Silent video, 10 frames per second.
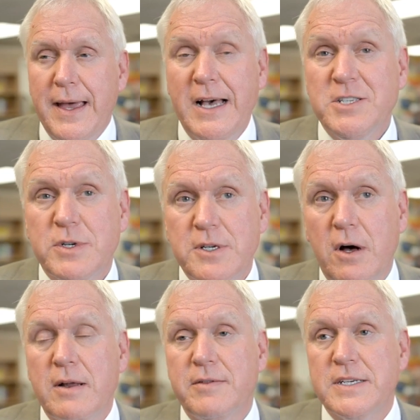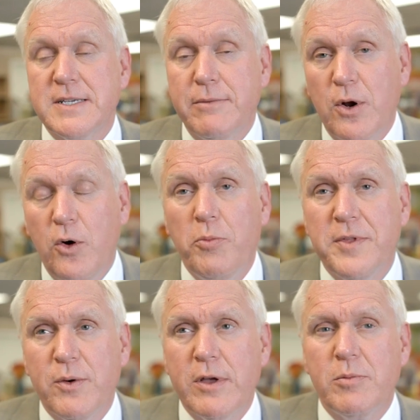As a result of this, I would hope
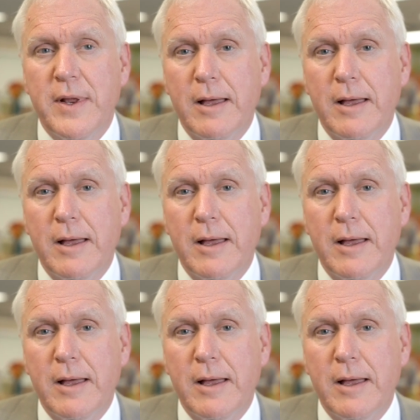that we've been